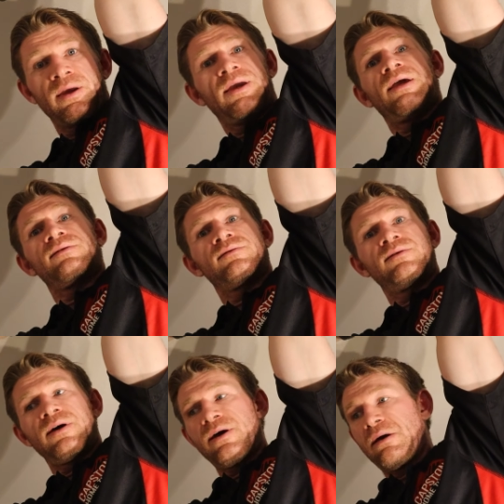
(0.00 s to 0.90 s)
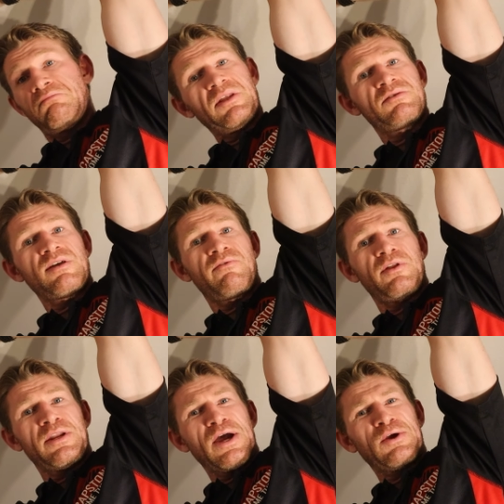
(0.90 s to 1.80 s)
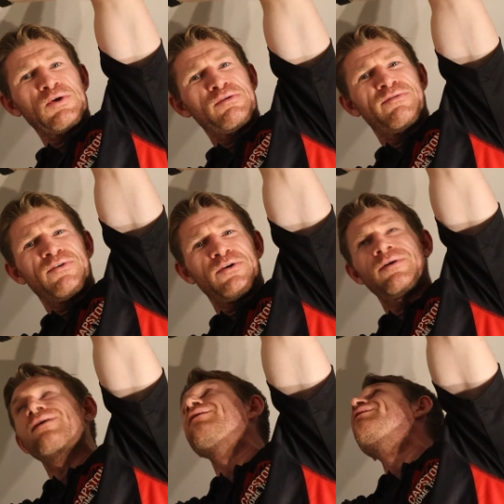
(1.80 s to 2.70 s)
and uh, that's definitely not good for,